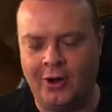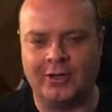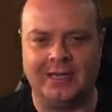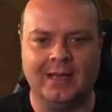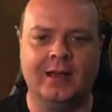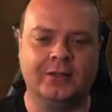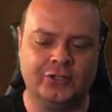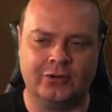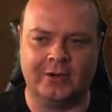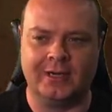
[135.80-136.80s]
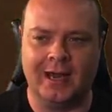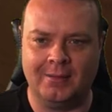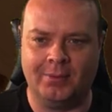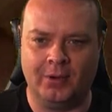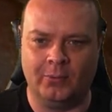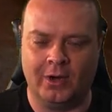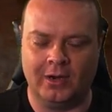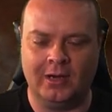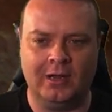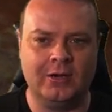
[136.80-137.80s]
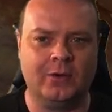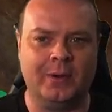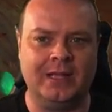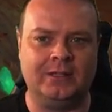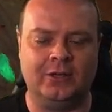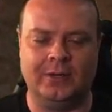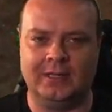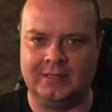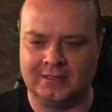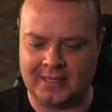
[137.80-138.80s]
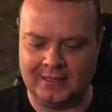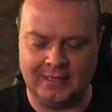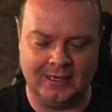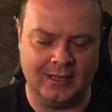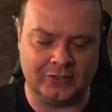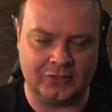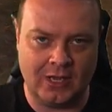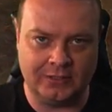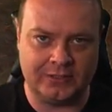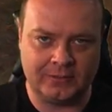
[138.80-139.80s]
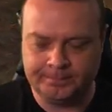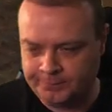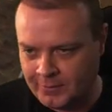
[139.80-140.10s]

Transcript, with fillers: 4 uh, gear during 9.1, along with doing things like the assaults,